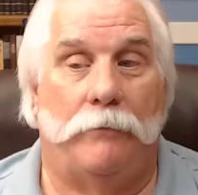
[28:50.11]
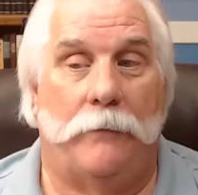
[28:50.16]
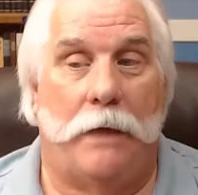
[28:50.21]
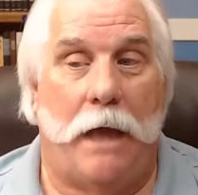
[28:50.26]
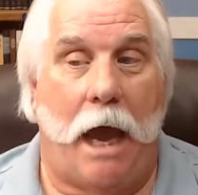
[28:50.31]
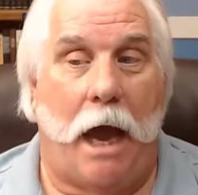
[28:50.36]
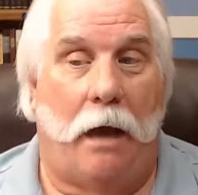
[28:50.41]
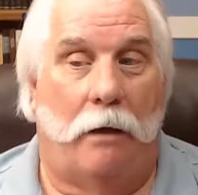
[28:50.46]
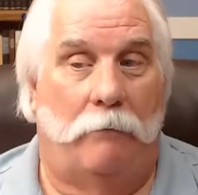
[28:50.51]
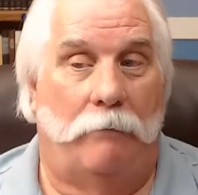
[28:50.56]

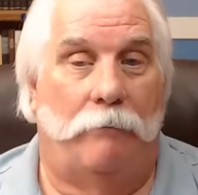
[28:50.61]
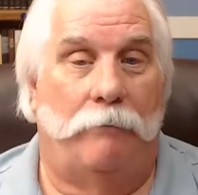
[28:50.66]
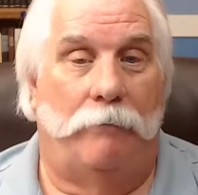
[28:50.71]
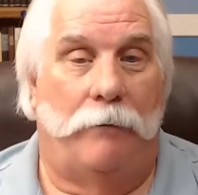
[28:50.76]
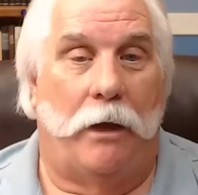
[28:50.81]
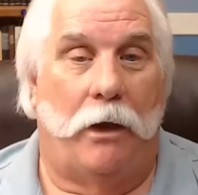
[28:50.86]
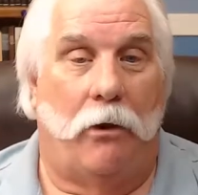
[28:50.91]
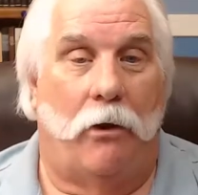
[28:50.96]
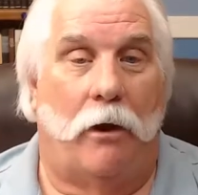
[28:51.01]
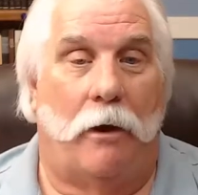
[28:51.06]
Yeah,
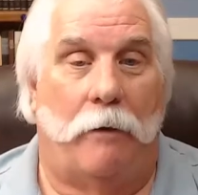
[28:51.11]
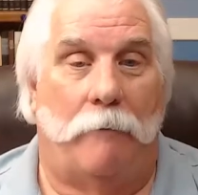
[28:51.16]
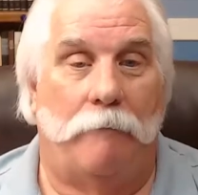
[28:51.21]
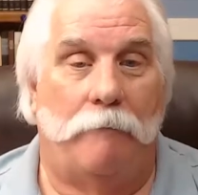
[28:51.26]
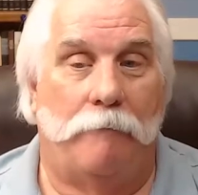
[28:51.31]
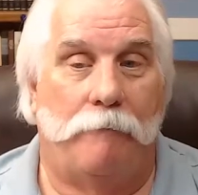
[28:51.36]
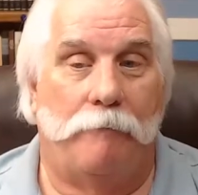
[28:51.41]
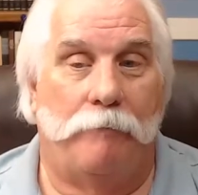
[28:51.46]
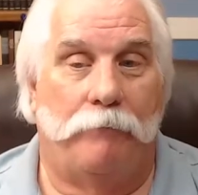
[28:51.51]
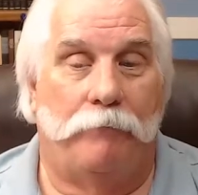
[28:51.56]
they are.
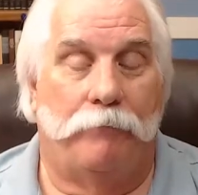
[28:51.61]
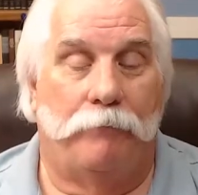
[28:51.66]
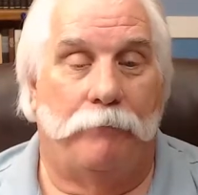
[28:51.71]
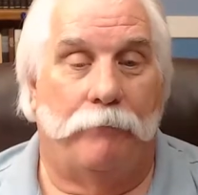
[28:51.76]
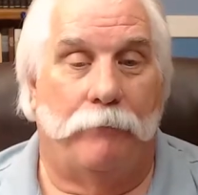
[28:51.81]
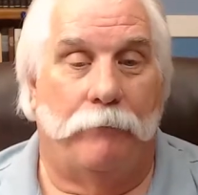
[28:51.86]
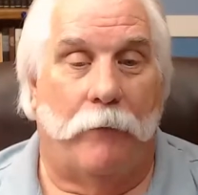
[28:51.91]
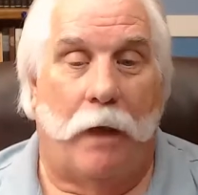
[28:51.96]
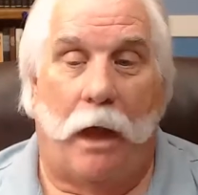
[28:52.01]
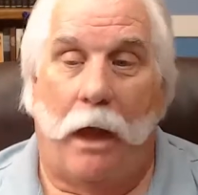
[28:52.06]

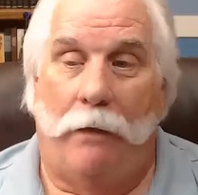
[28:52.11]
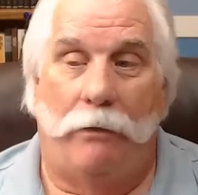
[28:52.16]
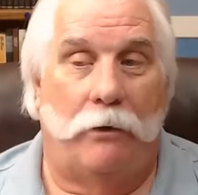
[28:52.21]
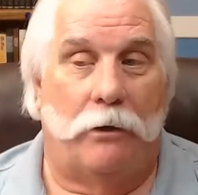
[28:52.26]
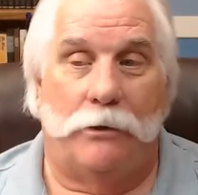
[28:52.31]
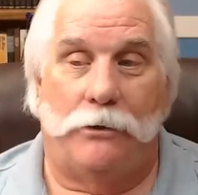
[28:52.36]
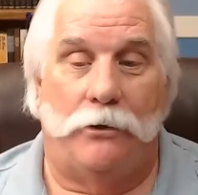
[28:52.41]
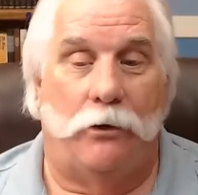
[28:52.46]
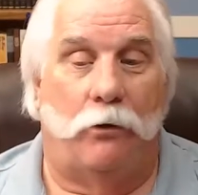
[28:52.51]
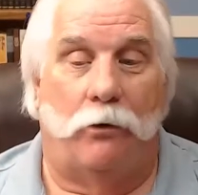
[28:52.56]
And
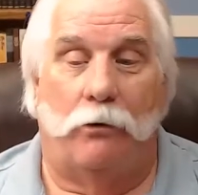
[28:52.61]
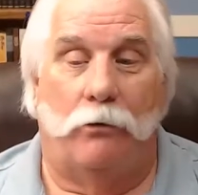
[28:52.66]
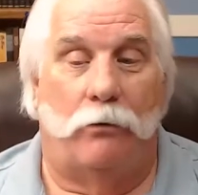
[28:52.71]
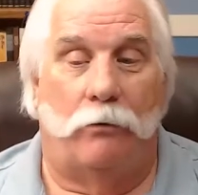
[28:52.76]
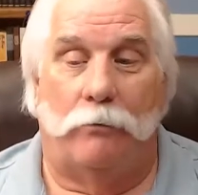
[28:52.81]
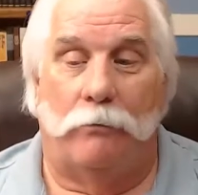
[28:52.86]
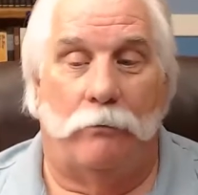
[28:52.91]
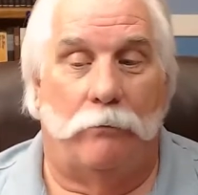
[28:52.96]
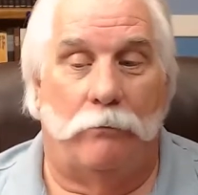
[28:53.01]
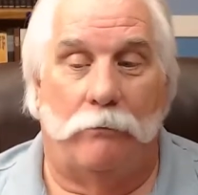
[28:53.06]
there's
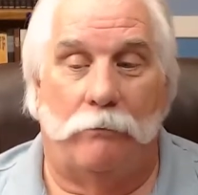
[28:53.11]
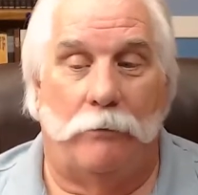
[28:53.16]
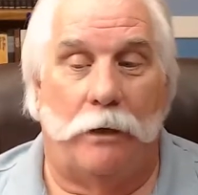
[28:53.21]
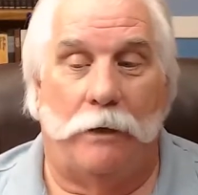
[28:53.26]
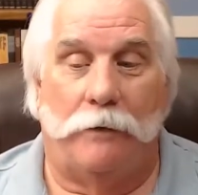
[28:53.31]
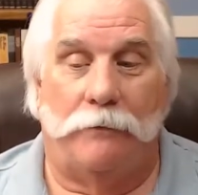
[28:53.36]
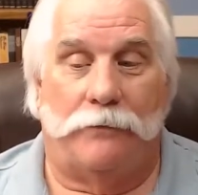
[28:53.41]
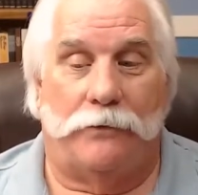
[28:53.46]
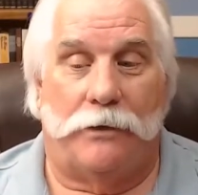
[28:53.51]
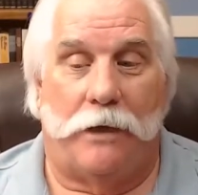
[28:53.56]
no
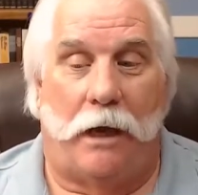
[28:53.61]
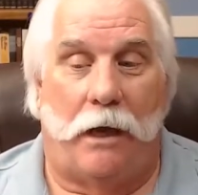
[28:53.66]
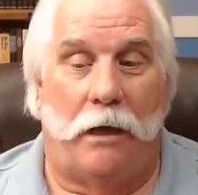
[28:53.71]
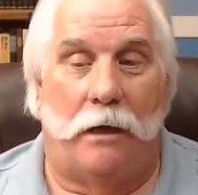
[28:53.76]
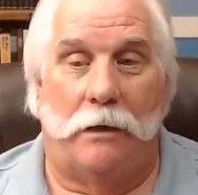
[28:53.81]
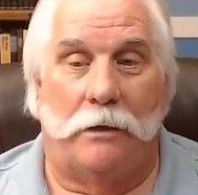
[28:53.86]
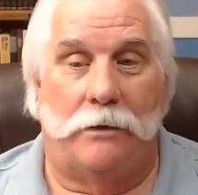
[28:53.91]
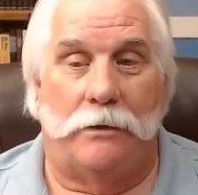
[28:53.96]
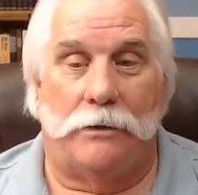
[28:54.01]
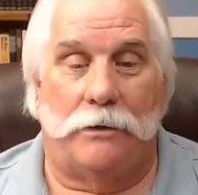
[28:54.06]
ifs,
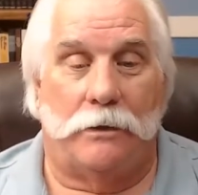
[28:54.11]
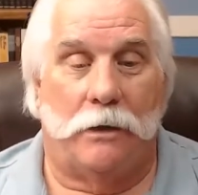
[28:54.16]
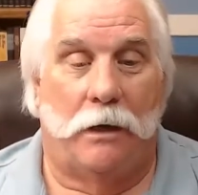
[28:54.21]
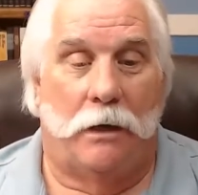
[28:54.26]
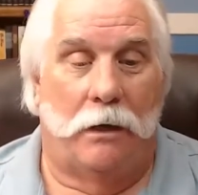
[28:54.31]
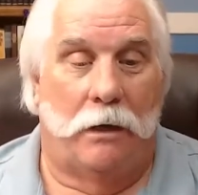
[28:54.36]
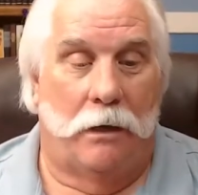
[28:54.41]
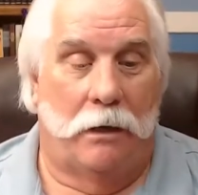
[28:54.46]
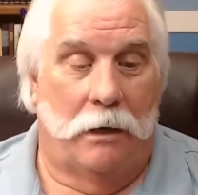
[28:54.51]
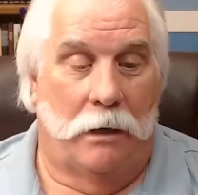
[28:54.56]
ands,
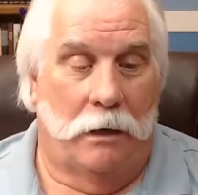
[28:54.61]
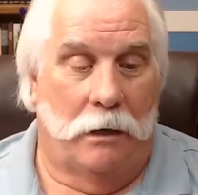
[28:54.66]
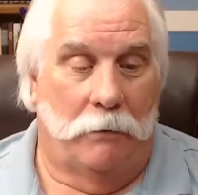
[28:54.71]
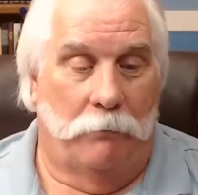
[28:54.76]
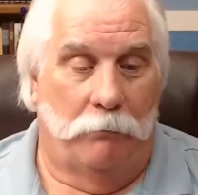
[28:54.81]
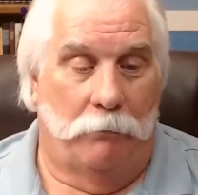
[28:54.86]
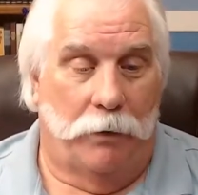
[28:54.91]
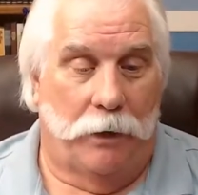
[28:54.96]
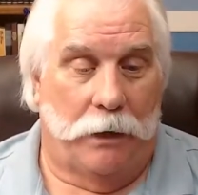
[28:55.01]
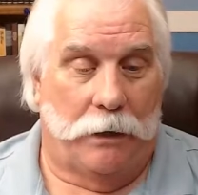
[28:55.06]

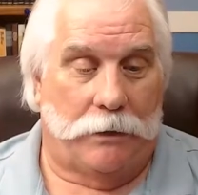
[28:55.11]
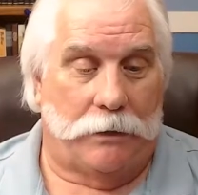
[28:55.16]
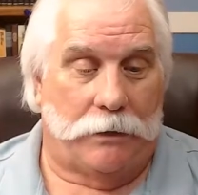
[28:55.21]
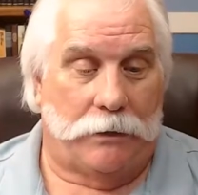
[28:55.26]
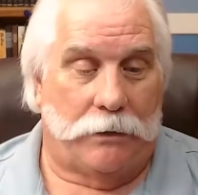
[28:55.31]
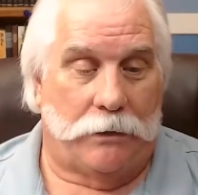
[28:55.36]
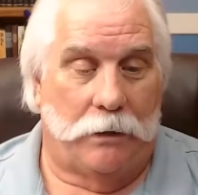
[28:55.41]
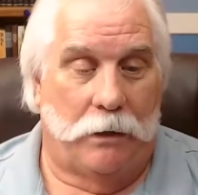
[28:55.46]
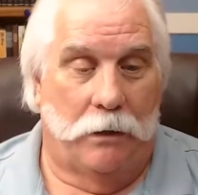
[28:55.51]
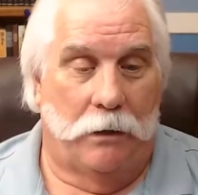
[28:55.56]

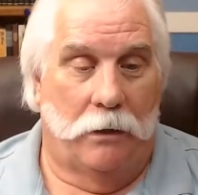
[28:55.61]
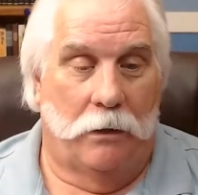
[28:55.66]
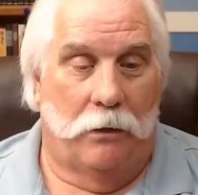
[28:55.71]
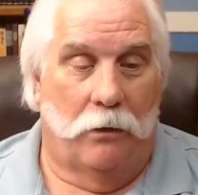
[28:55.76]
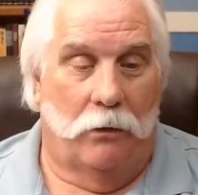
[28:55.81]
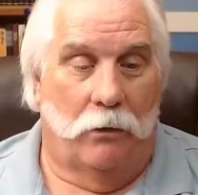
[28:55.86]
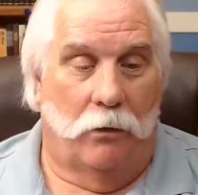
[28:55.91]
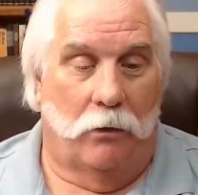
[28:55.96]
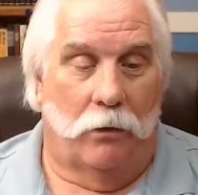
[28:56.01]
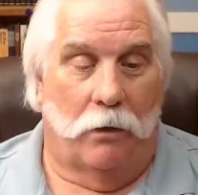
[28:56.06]
buts,
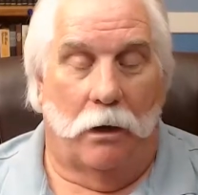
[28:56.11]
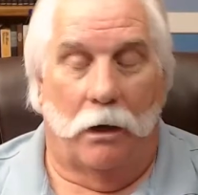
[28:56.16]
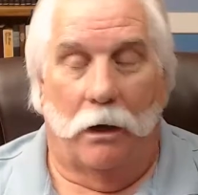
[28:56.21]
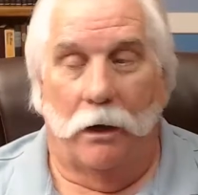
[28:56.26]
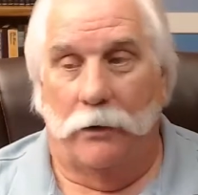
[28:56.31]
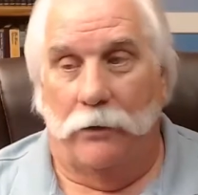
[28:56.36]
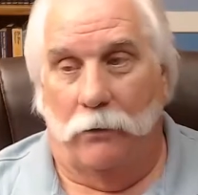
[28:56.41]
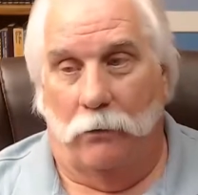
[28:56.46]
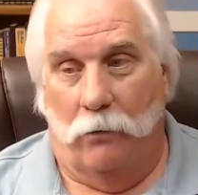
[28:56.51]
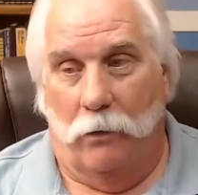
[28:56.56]
or
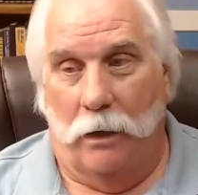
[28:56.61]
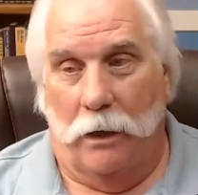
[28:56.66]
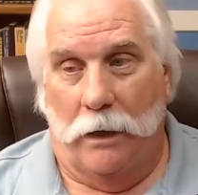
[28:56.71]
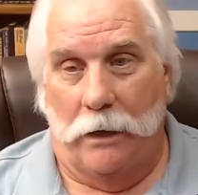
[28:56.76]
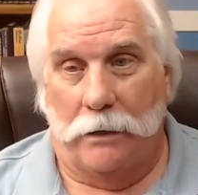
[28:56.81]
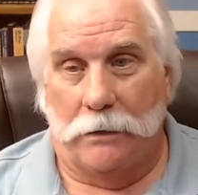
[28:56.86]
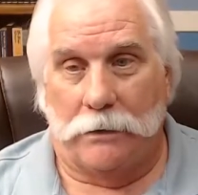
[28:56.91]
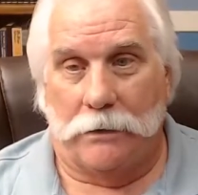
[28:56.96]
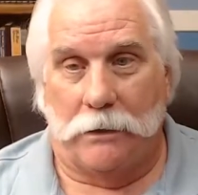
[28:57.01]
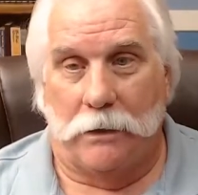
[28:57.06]

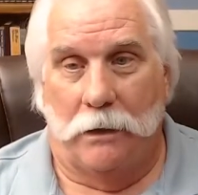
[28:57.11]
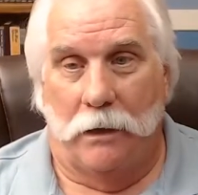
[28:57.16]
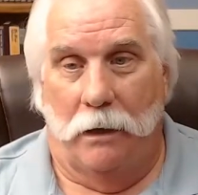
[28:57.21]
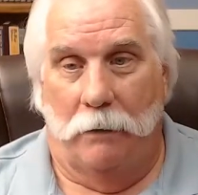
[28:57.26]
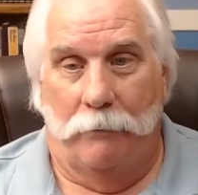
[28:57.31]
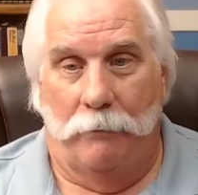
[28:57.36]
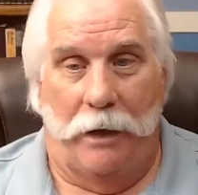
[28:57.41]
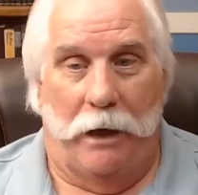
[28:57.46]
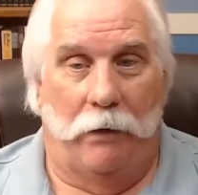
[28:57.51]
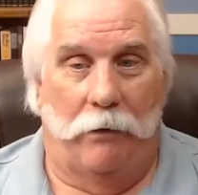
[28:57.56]
otherwise
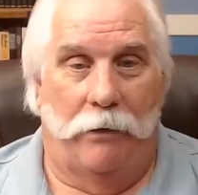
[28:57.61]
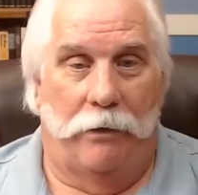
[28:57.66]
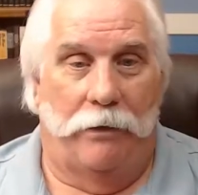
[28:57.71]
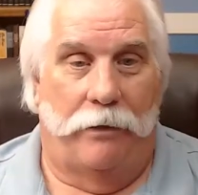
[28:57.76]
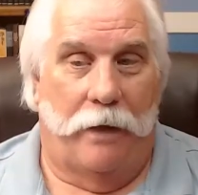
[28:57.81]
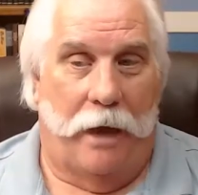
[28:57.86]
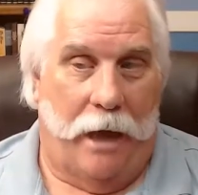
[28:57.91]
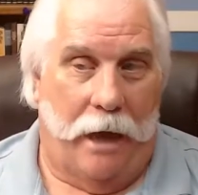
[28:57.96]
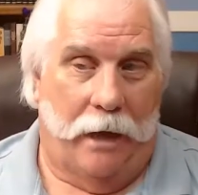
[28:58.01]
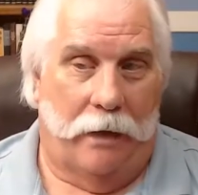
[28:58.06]
about
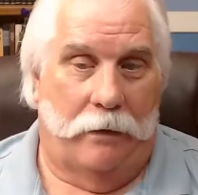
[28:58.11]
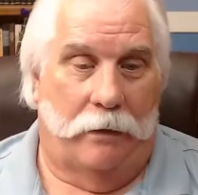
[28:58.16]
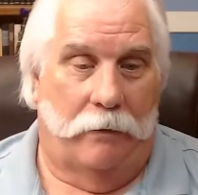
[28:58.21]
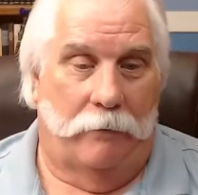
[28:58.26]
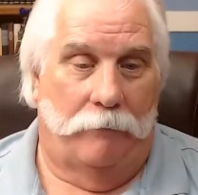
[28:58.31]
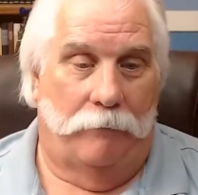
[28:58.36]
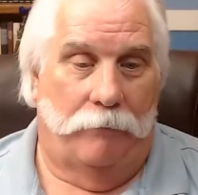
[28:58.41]
that.